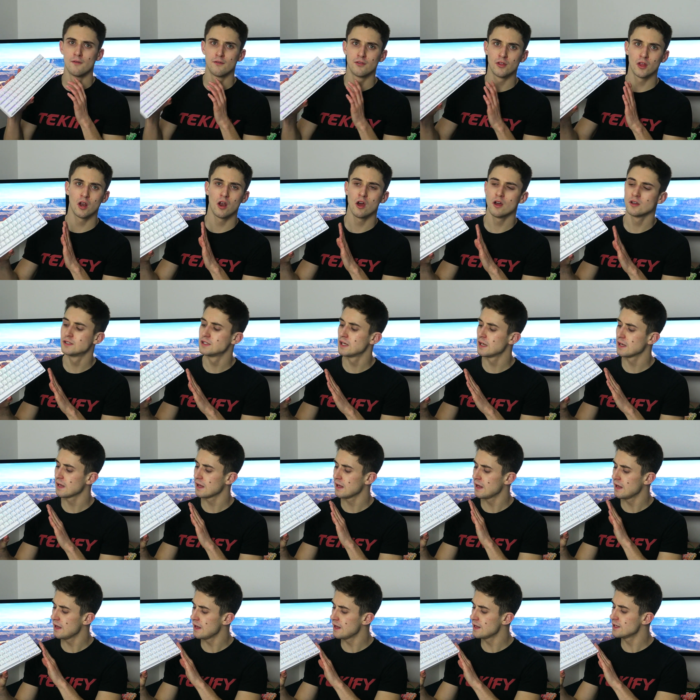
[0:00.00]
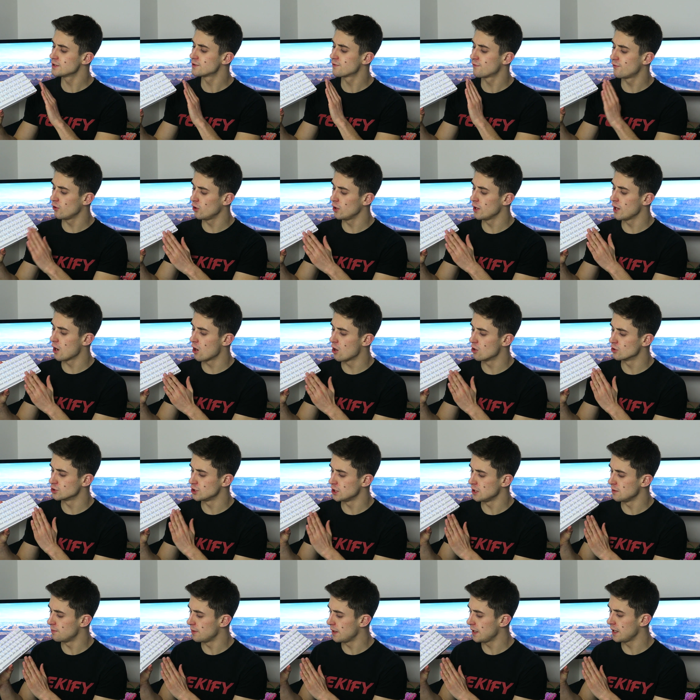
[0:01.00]
For the lighting, it is fully
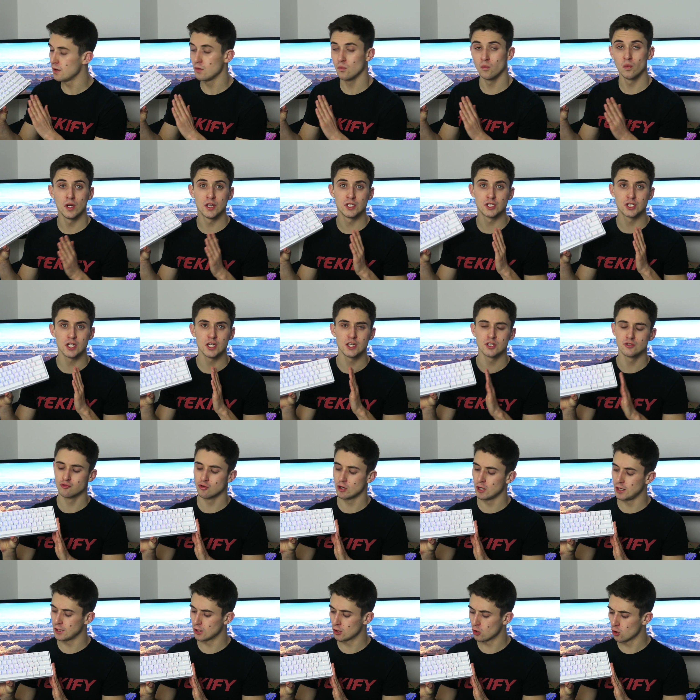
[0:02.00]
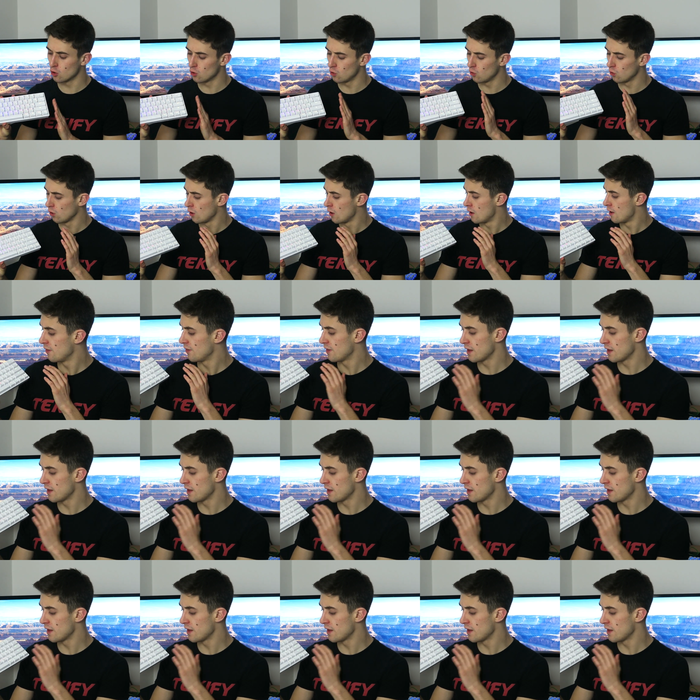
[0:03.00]
RGB, which is really cool.